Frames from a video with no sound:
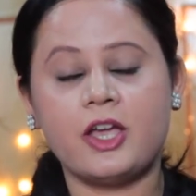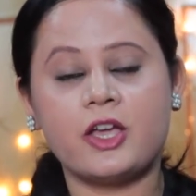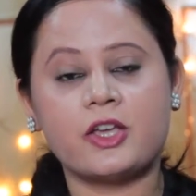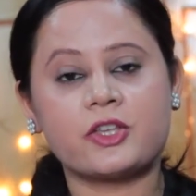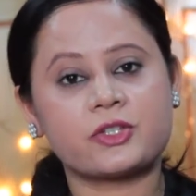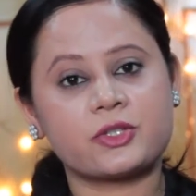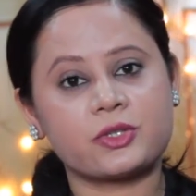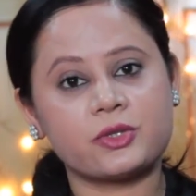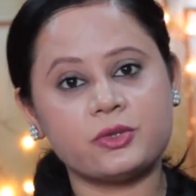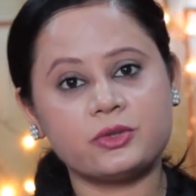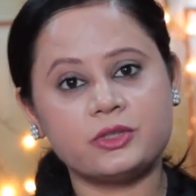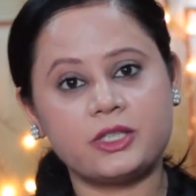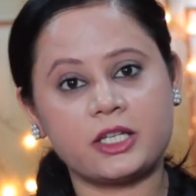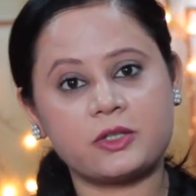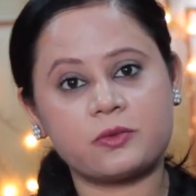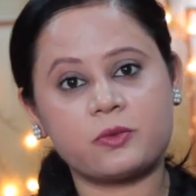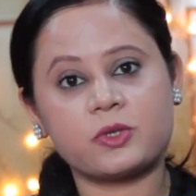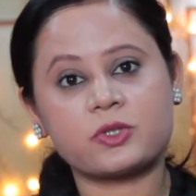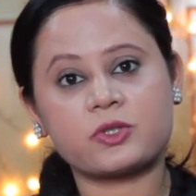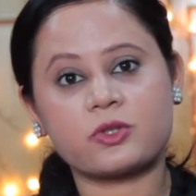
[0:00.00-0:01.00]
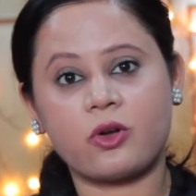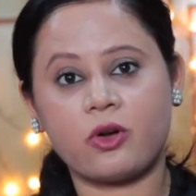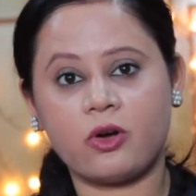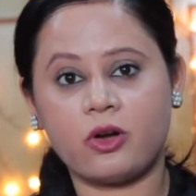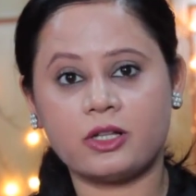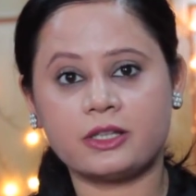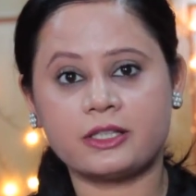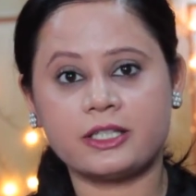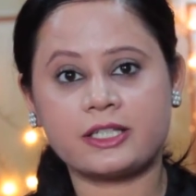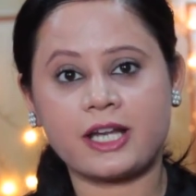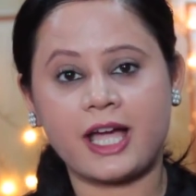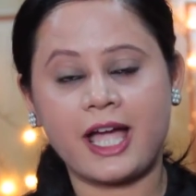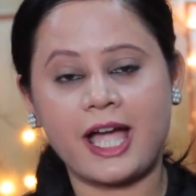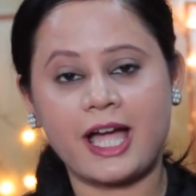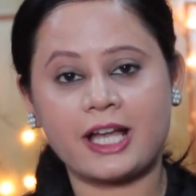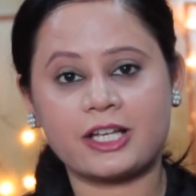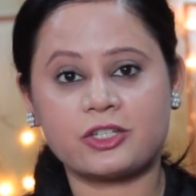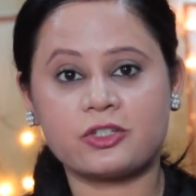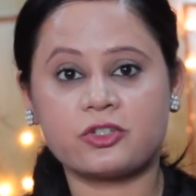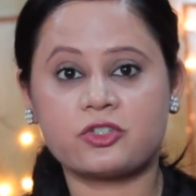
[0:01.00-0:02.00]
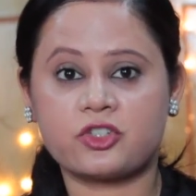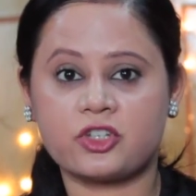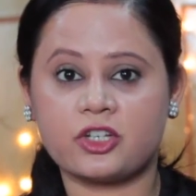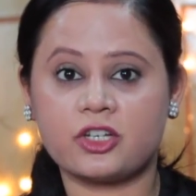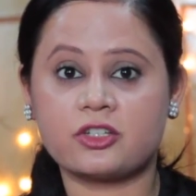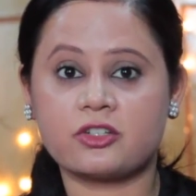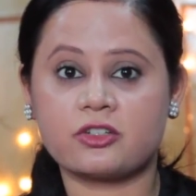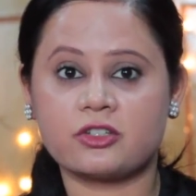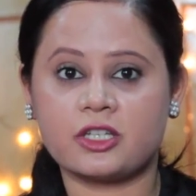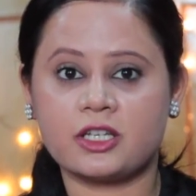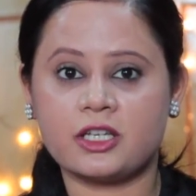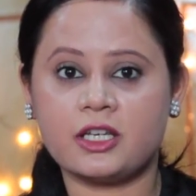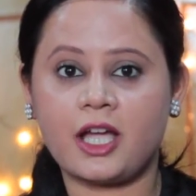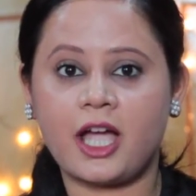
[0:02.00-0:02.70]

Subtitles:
So that was all that I had to share today.